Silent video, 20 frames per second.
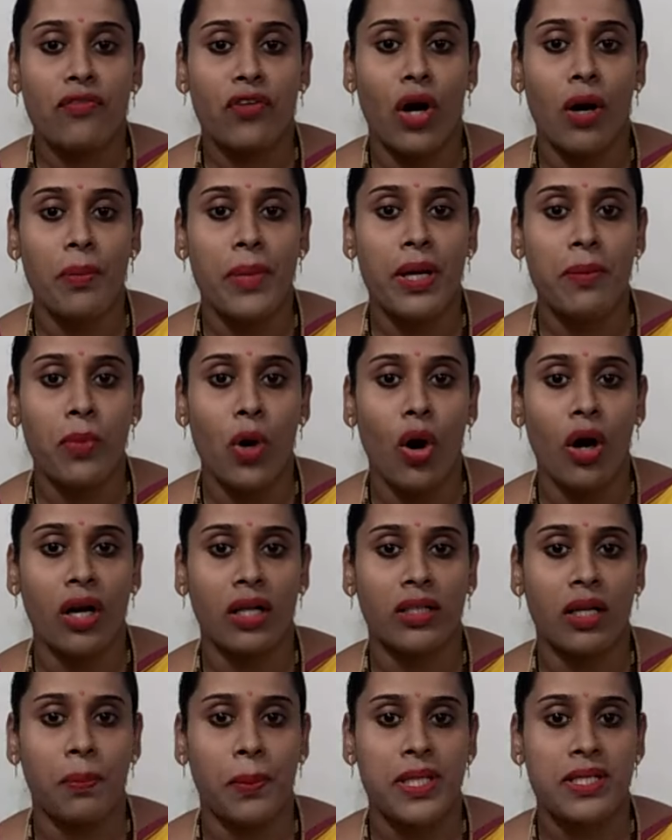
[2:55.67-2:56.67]
From him all
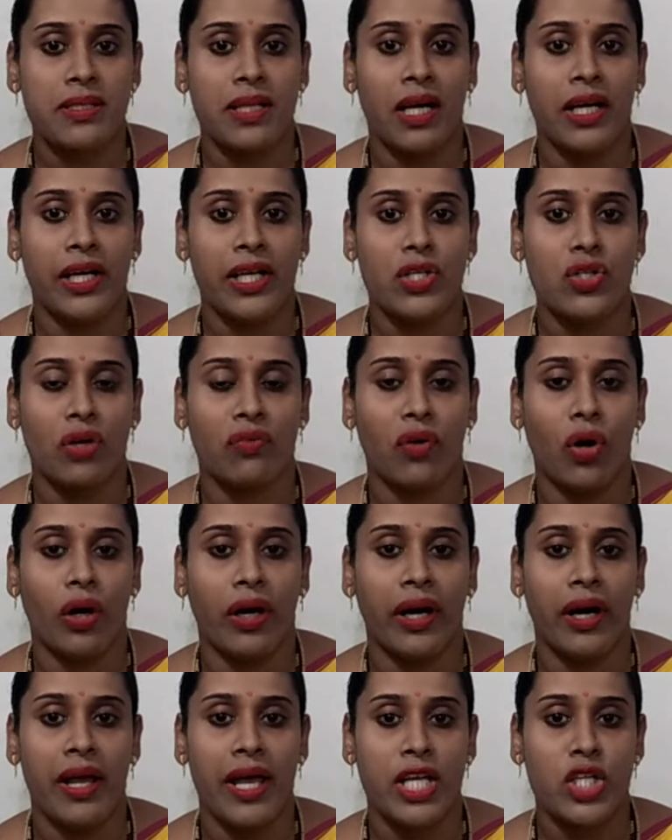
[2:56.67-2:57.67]
other personalities of
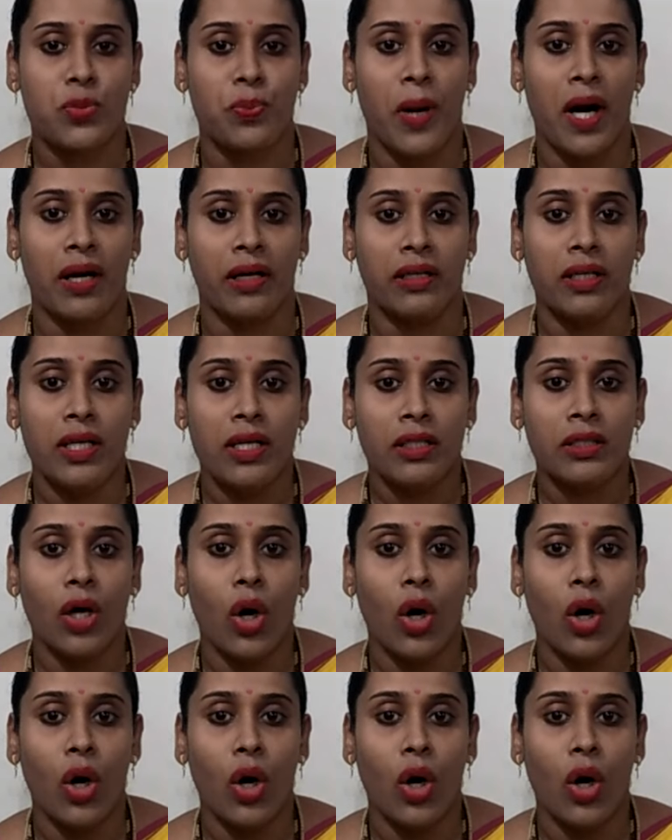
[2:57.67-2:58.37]
Godhead expand.